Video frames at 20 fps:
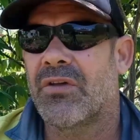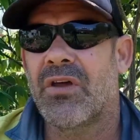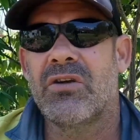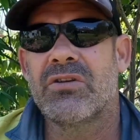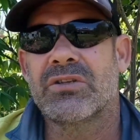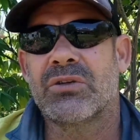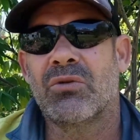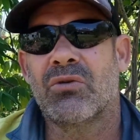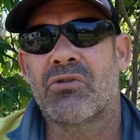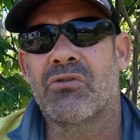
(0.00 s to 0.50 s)

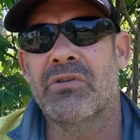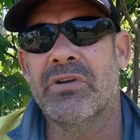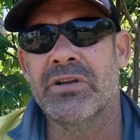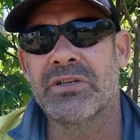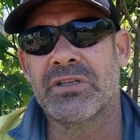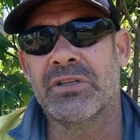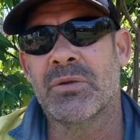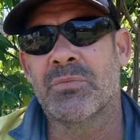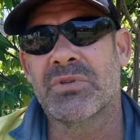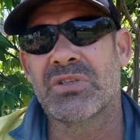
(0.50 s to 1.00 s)
those little critters
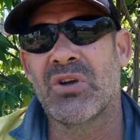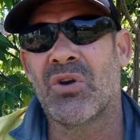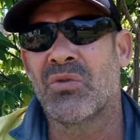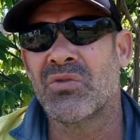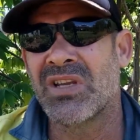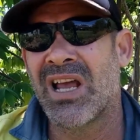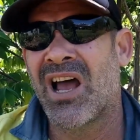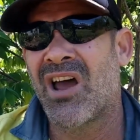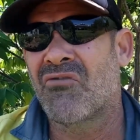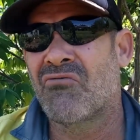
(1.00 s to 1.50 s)
in themselves
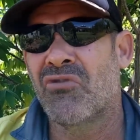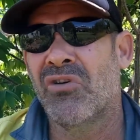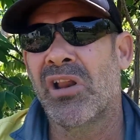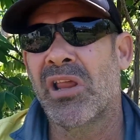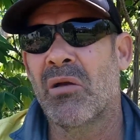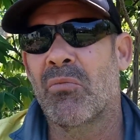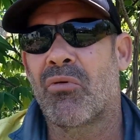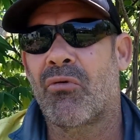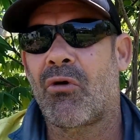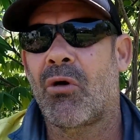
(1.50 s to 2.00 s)
aren't really
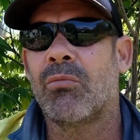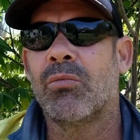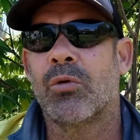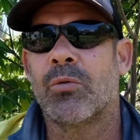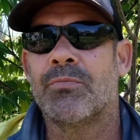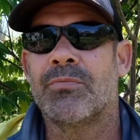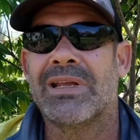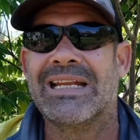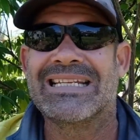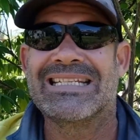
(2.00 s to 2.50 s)
a
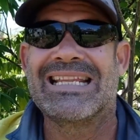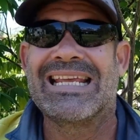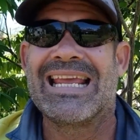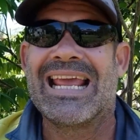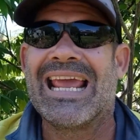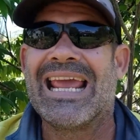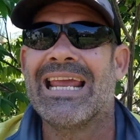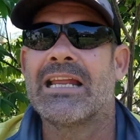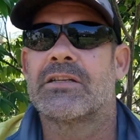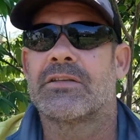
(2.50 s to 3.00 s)
problem, it's
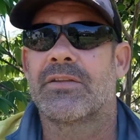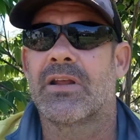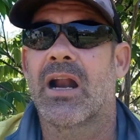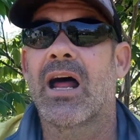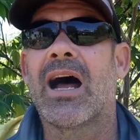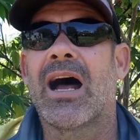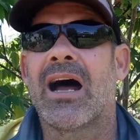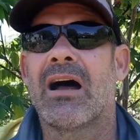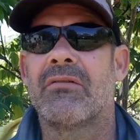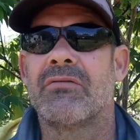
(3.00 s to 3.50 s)
the ants that are
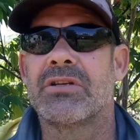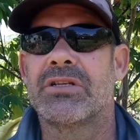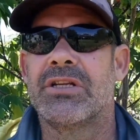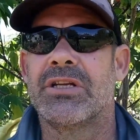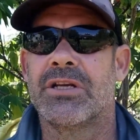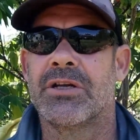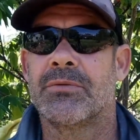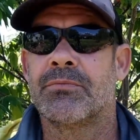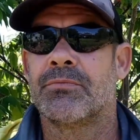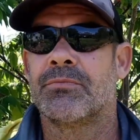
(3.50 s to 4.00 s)

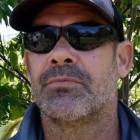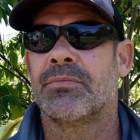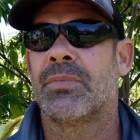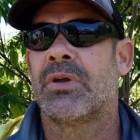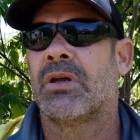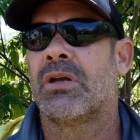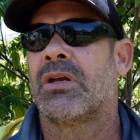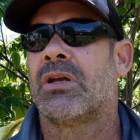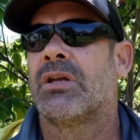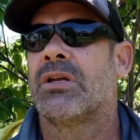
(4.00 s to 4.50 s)
harvesting them.
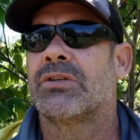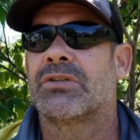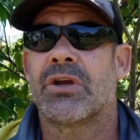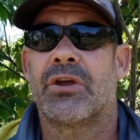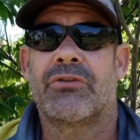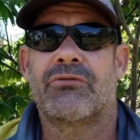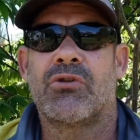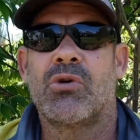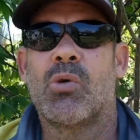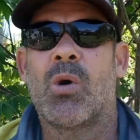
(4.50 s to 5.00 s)
So
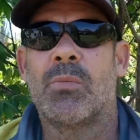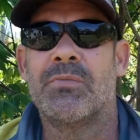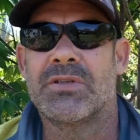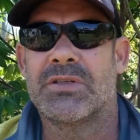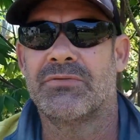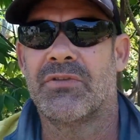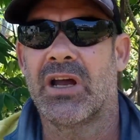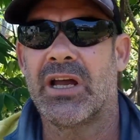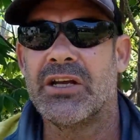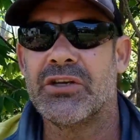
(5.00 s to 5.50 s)
through
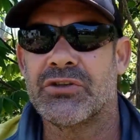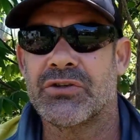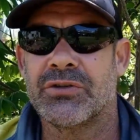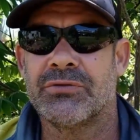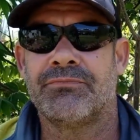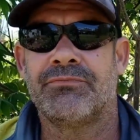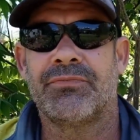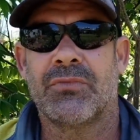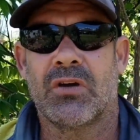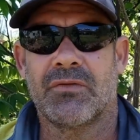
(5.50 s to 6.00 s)

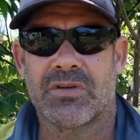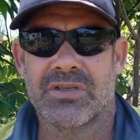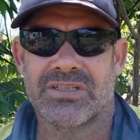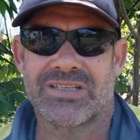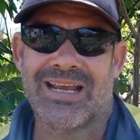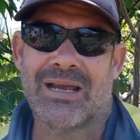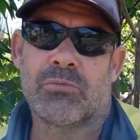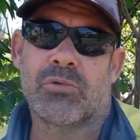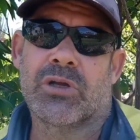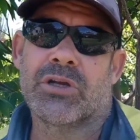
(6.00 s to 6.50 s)
observation, I've
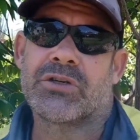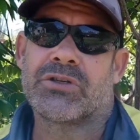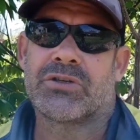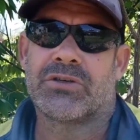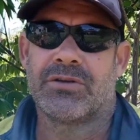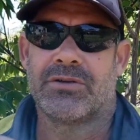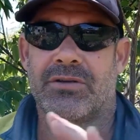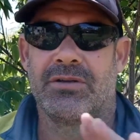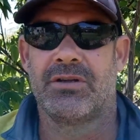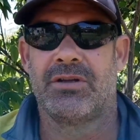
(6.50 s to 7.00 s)
established
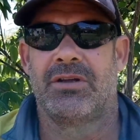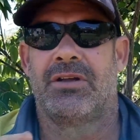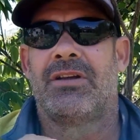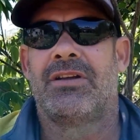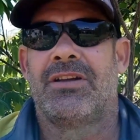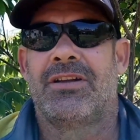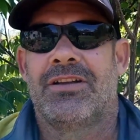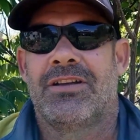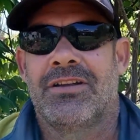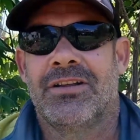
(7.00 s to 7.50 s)

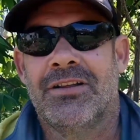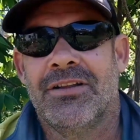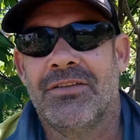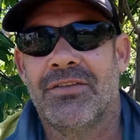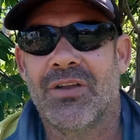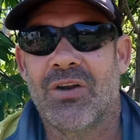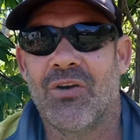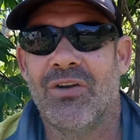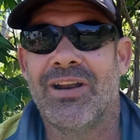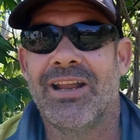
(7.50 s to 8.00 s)

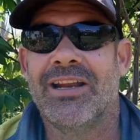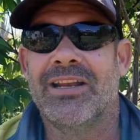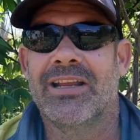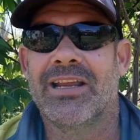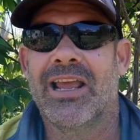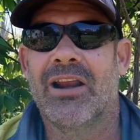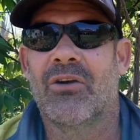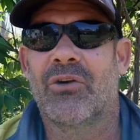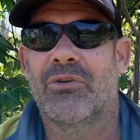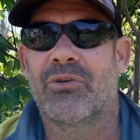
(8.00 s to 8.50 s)
that I need to
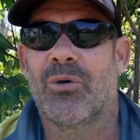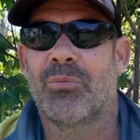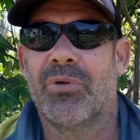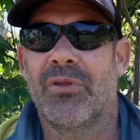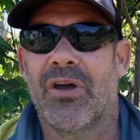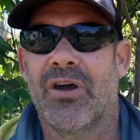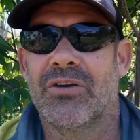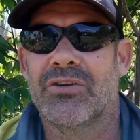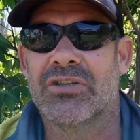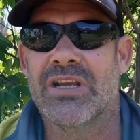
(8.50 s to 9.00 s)
get on top of
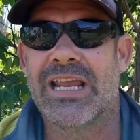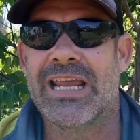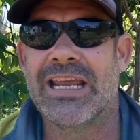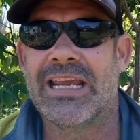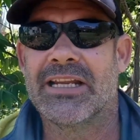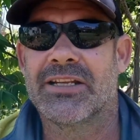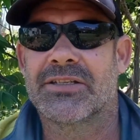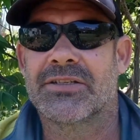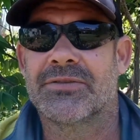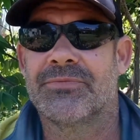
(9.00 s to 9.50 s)
those
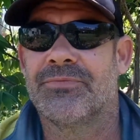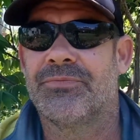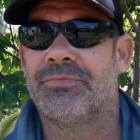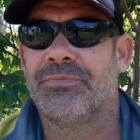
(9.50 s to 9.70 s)
ants.